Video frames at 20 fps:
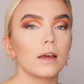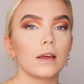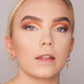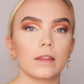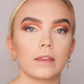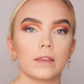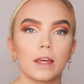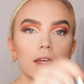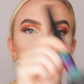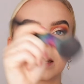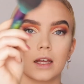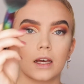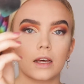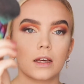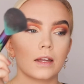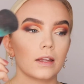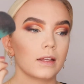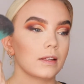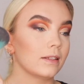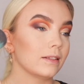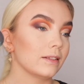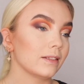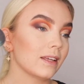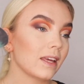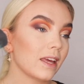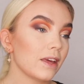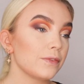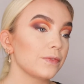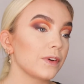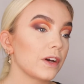And then
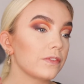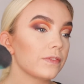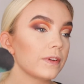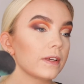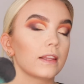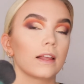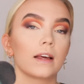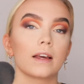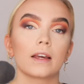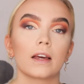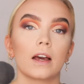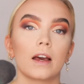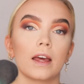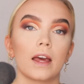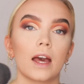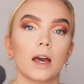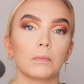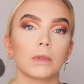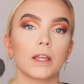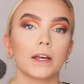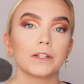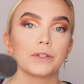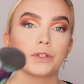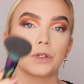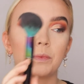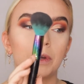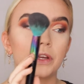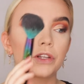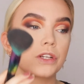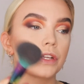if I feel like I applied
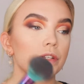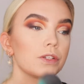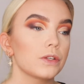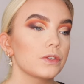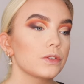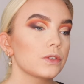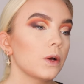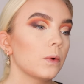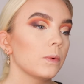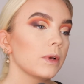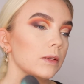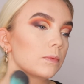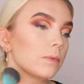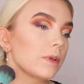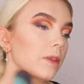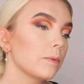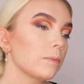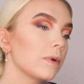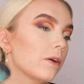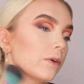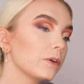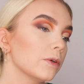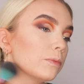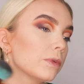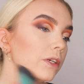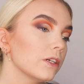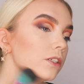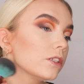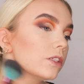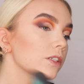too much, I just go in with the powder
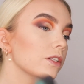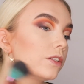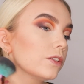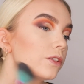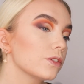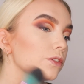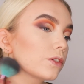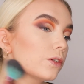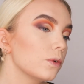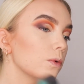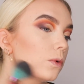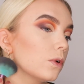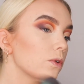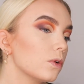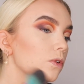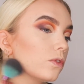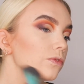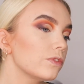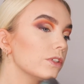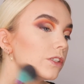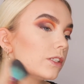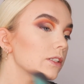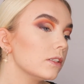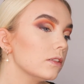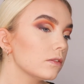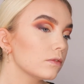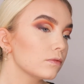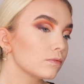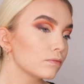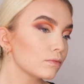brush and just go over
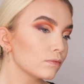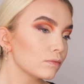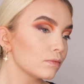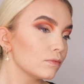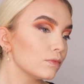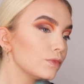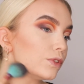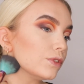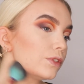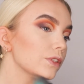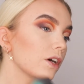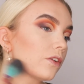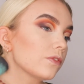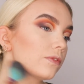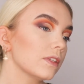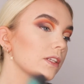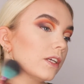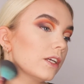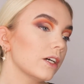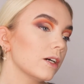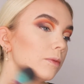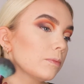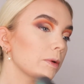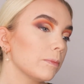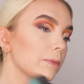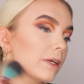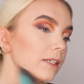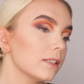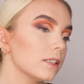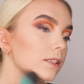to soften it up a
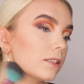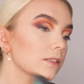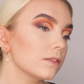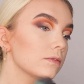bit.